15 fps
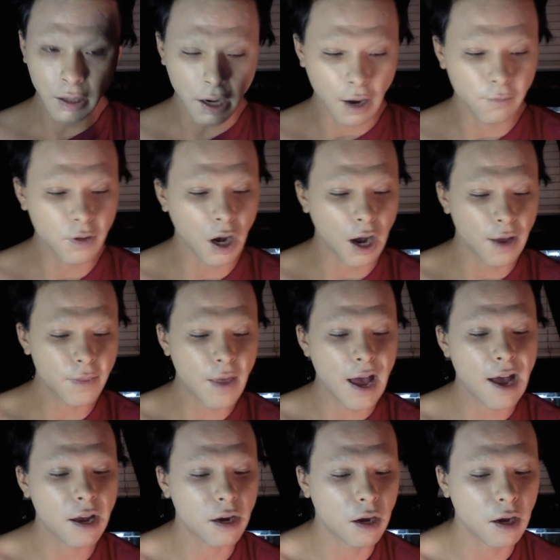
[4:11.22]
I've got
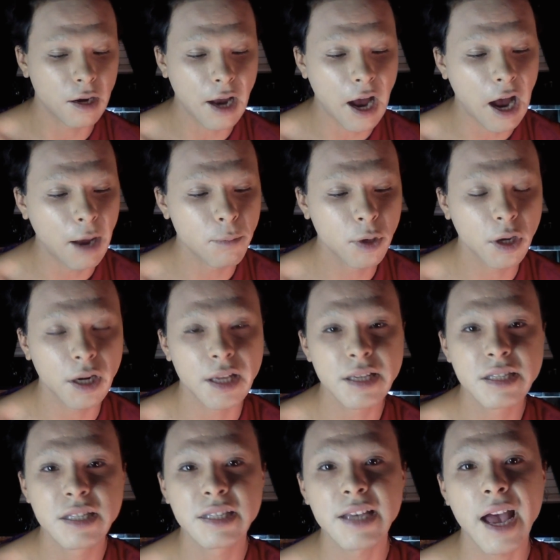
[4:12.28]
that on. I'm gonna
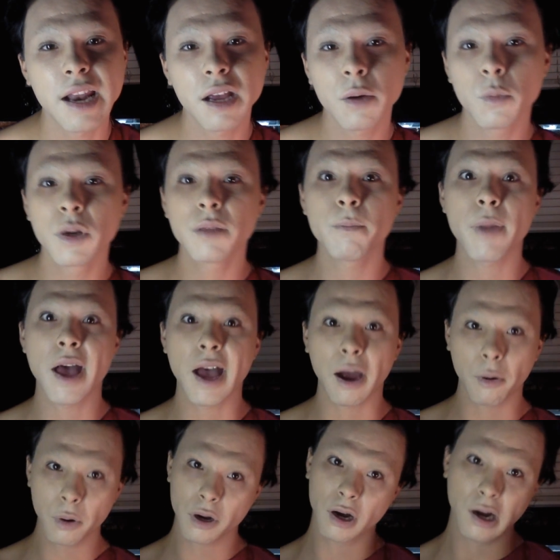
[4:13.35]
set it with
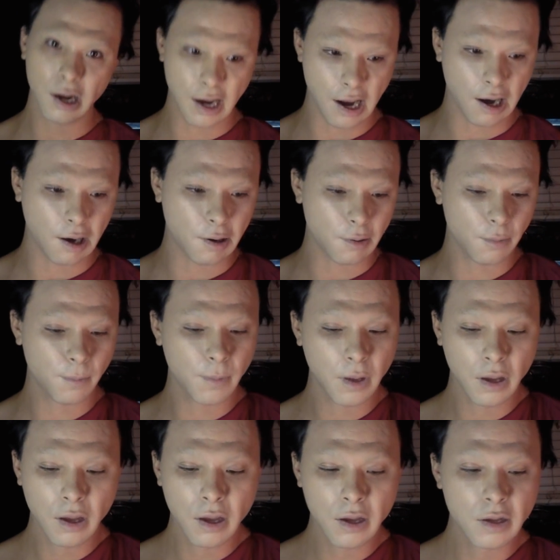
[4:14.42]
powder now.
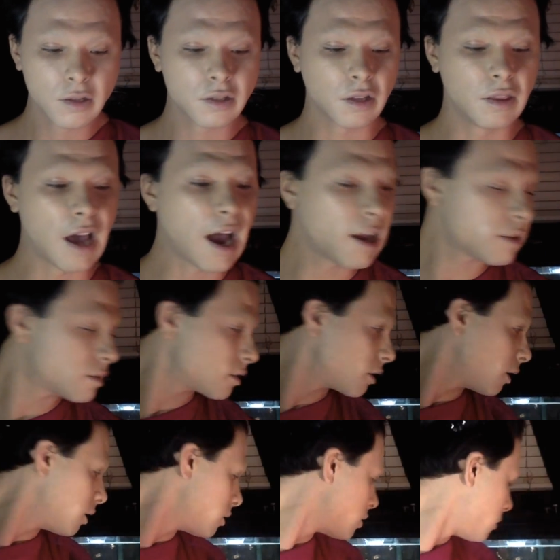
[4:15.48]
So that's
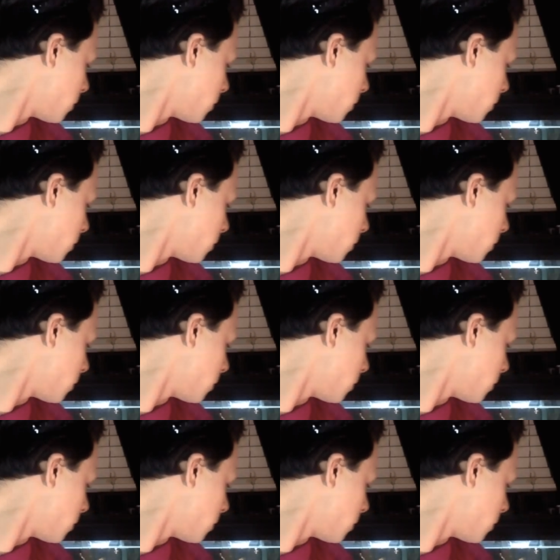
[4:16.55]
going to